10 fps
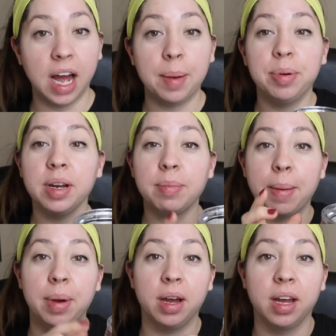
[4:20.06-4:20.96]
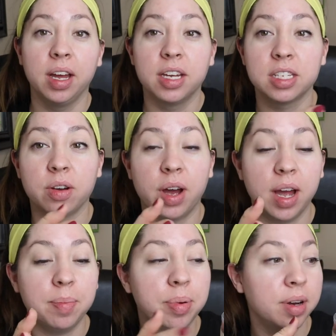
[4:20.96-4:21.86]
I put it in my mug. So
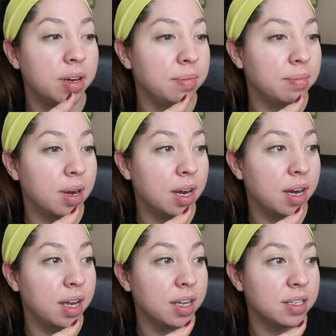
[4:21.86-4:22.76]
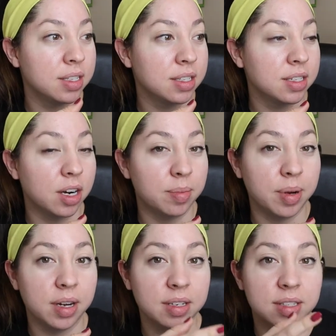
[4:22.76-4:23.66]
I put my
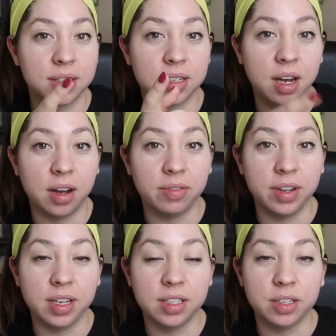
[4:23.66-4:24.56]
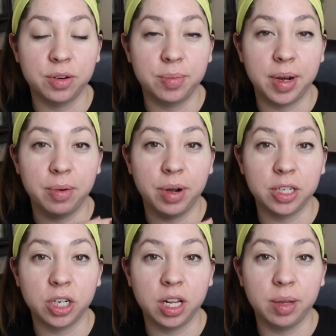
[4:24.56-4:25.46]
Starbucks coffee, so my
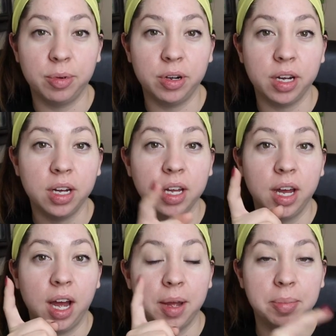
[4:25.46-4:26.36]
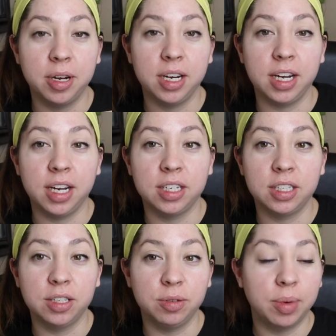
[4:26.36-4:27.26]
white chocolate mocha, I put it
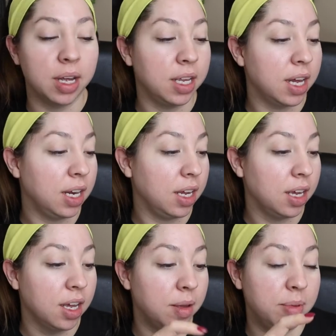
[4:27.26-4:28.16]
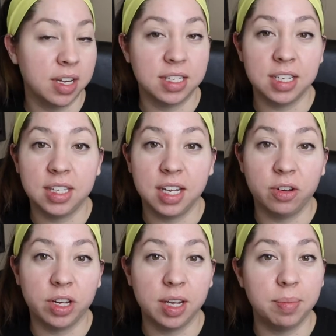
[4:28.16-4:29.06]
into my Yeti because this thing
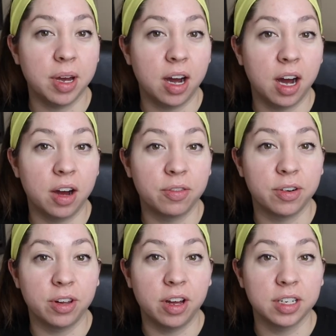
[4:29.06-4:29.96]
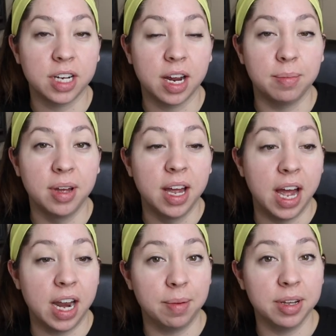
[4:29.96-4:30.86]
will keep it hot for a long time.
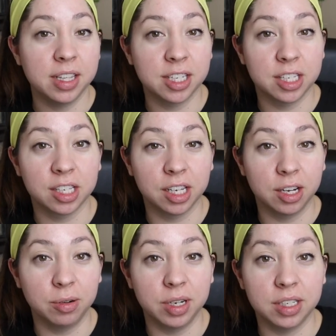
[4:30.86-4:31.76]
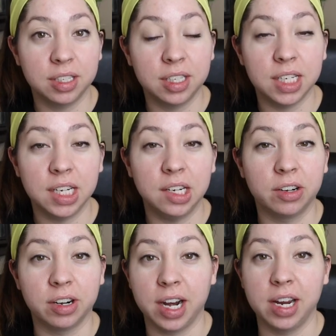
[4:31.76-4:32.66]
And I'm like the slowest
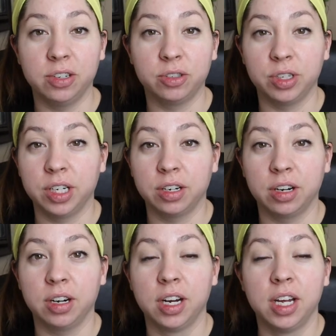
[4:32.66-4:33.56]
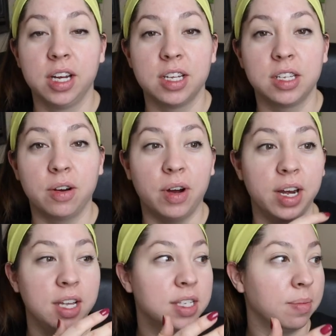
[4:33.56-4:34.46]
eater and drinker. So
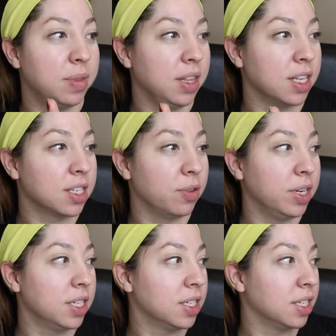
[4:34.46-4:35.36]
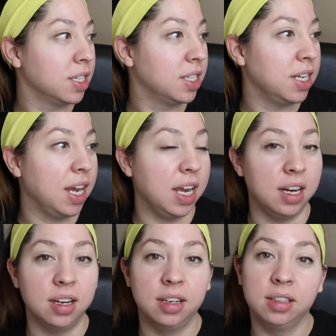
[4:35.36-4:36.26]
I need something that's going to
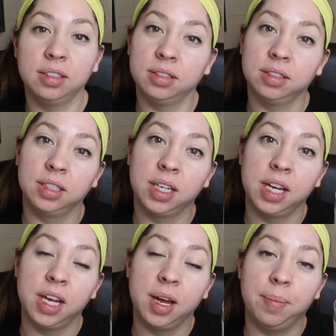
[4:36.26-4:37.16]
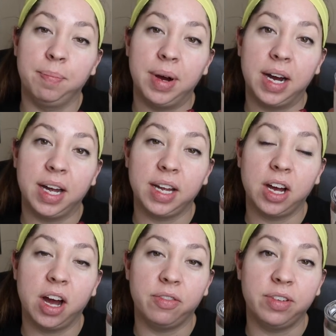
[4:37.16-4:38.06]
sustain my
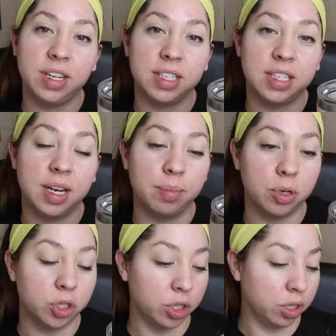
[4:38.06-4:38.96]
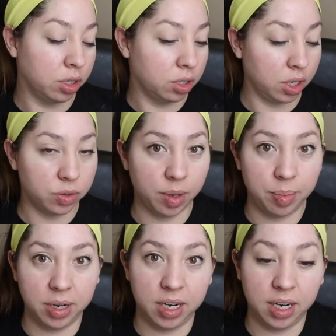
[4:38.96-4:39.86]
coffee's temperature. So that's why I
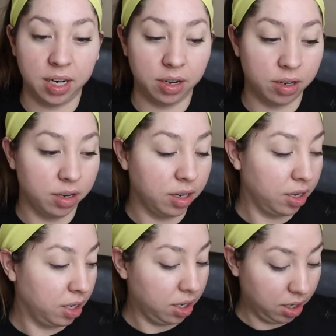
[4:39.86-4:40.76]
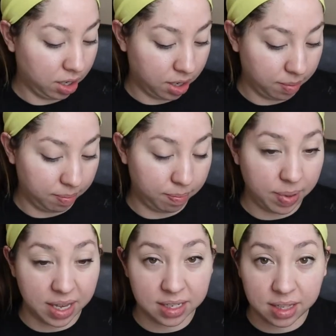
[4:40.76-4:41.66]
put it in here. Um,
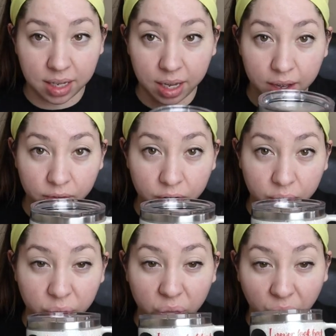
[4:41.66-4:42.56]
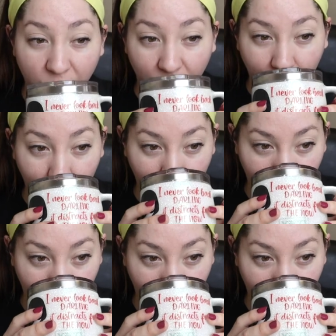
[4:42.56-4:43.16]
best thing ever. Mm -hmm.